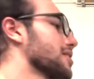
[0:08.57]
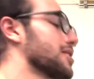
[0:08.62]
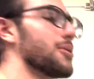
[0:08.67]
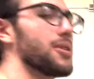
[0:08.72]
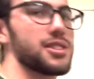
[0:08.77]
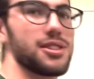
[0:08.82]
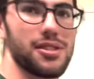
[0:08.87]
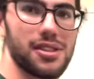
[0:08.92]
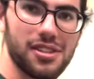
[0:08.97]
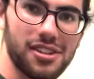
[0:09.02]
to 1,
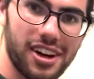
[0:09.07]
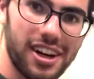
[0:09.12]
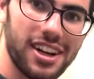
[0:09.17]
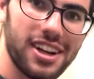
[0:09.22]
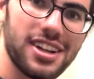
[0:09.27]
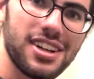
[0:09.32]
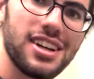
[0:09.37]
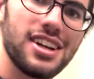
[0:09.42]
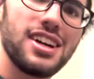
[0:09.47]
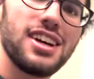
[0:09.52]
2, 3.
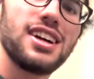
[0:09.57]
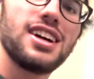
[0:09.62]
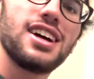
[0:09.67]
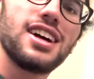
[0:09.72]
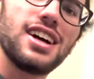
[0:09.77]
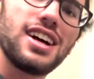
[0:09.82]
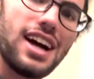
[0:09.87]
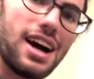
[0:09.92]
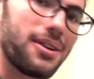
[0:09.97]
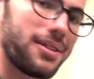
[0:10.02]

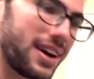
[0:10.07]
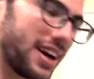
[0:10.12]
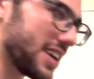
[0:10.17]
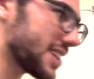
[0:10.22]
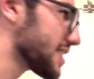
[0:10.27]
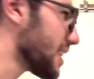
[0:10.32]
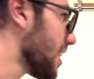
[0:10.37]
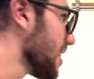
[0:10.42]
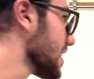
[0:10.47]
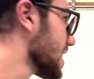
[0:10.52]
How are we gonna
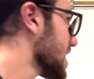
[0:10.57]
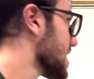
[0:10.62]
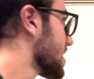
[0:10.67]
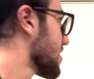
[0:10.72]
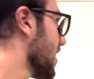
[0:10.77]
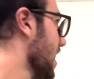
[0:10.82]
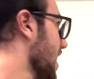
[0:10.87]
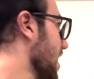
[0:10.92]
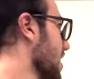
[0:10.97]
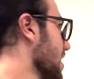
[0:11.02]
solve this?
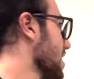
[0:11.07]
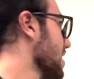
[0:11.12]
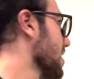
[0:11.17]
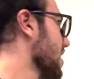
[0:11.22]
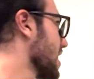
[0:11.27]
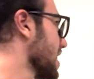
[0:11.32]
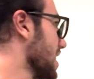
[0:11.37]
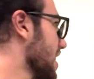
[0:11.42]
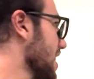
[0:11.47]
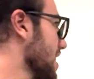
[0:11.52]
Well, you
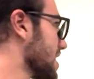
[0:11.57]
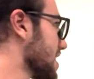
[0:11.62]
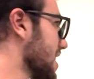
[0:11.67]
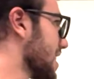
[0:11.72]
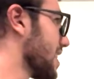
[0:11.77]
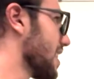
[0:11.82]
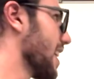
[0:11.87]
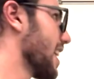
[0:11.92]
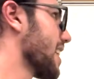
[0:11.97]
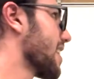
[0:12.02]
look at this and
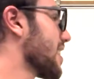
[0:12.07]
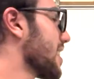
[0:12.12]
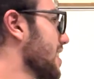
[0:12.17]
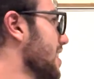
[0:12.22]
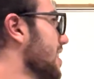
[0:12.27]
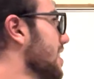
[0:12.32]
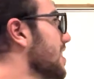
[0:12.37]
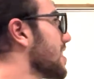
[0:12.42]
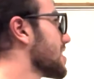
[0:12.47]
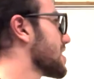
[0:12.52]
you're like,
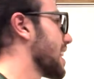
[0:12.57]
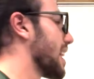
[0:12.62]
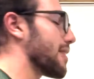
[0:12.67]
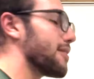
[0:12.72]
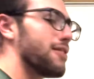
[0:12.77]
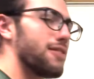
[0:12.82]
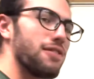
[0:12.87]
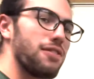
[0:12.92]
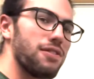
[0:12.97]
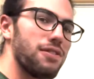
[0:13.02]
there's like
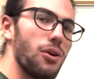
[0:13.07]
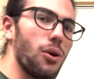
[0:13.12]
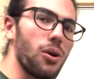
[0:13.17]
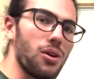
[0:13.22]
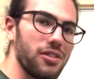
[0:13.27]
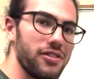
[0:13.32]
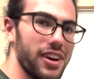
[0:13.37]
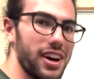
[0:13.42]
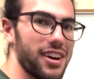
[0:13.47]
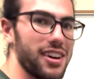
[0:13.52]
four
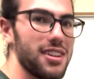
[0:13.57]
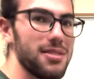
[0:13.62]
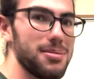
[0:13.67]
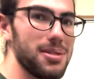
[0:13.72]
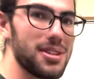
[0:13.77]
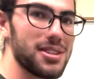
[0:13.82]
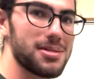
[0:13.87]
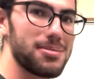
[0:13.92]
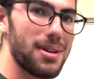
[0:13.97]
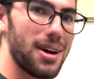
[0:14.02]

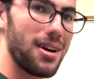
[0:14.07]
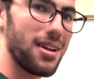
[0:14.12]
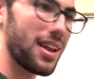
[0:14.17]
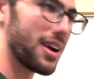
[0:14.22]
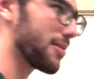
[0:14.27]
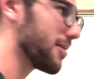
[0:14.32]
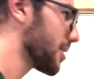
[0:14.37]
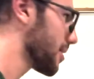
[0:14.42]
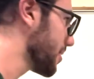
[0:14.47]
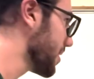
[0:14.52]
variables, bro. Like,
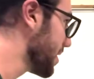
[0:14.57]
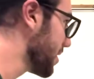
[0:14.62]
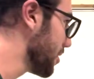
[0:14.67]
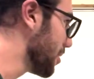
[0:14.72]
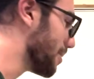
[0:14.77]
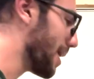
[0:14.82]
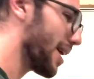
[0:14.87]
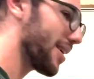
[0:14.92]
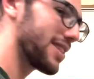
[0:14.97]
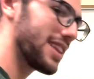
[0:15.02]
what do we do
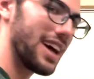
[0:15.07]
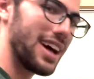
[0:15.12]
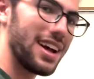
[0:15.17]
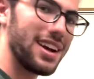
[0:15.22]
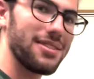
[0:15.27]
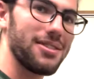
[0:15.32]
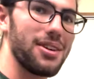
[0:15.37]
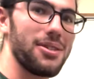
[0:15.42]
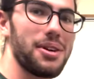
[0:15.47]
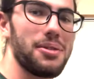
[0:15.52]
about that?
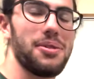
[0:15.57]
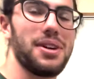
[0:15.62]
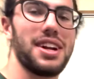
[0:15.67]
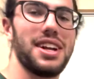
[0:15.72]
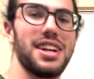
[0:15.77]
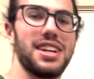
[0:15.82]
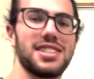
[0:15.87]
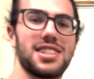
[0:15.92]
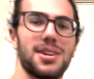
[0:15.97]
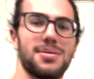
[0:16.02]
Well, we want it
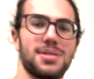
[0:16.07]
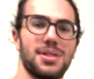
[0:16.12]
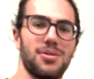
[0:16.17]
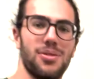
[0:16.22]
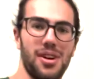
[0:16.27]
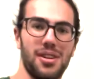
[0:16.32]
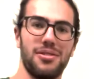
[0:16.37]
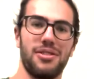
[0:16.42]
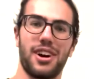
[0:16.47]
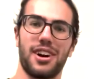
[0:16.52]
in terms of
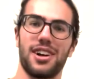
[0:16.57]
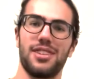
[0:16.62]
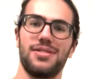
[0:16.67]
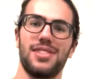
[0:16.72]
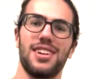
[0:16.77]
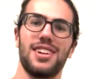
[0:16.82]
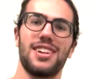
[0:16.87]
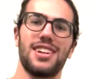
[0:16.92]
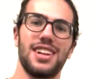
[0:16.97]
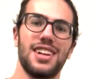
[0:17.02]
one
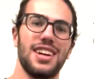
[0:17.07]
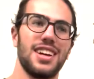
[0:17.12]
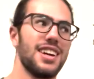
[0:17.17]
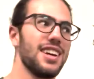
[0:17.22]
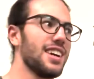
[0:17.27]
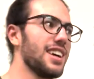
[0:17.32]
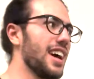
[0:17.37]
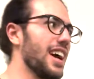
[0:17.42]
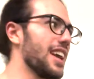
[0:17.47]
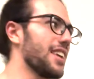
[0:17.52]
variable.
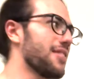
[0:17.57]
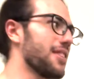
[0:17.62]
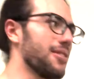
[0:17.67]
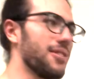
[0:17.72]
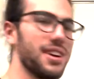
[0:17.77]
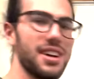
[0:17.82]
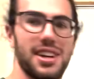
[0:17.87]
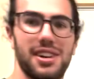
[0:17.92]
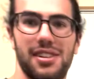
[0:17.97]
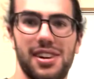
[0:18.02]
And if you
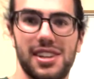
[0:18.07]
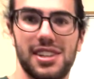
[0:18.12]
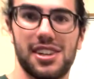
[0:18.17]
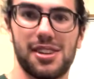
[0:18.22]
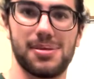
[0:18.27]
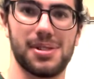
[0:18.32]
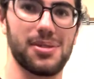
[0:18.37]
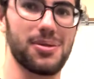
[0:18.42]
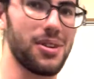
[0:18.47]
wanna do it in terms of